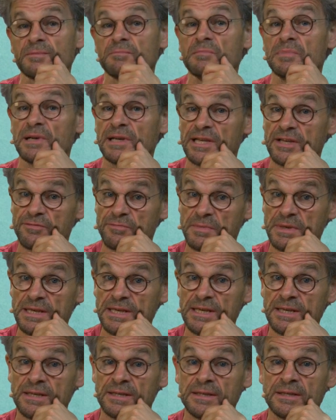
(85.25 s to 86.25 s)
Believe
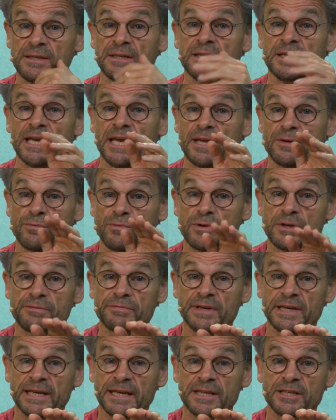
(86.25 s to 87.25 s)
me, it would have
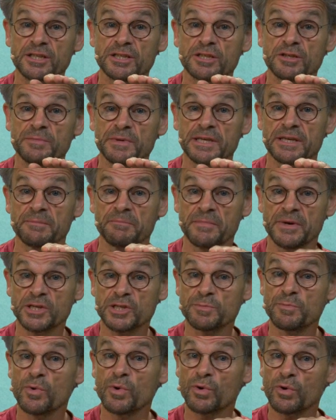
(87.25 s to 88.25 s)
had to be a
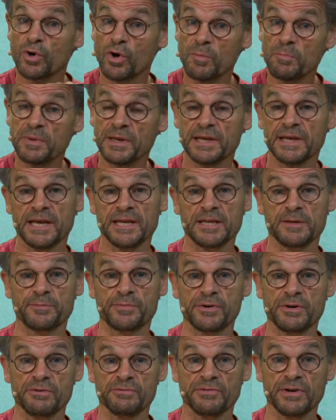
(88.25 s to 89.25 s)
much more complicated
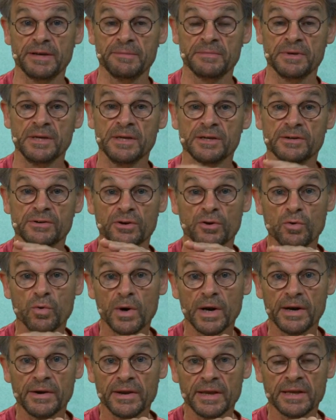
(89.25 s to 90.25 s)
program,
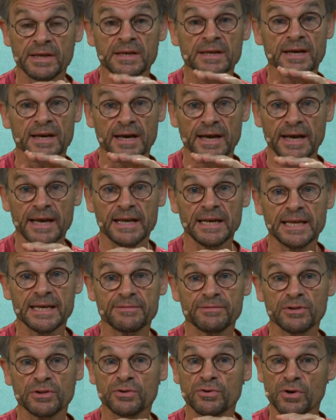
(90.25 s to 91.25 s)
requiring
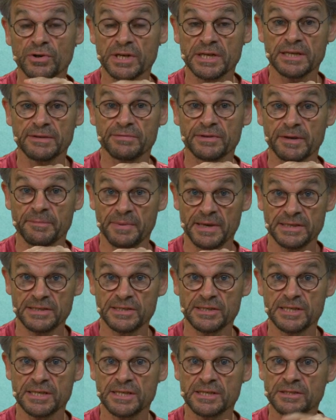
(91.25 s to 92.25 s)
high-level cognitive
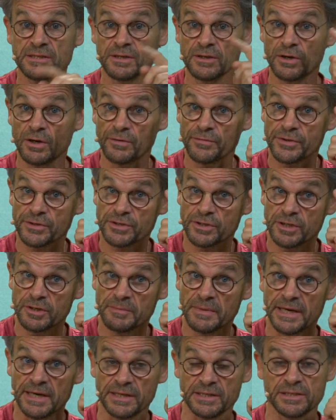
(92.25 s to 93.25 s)
capacities of the
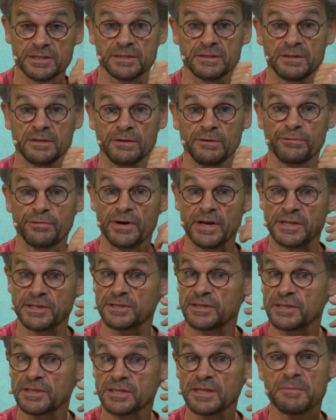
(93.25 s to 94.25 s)
termites, for
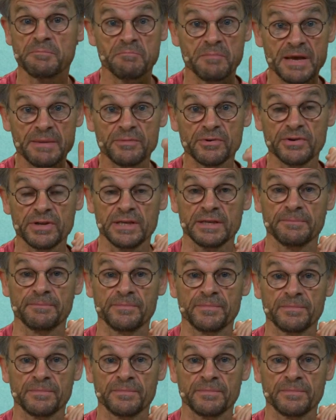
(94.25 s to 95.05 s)
instance, memory.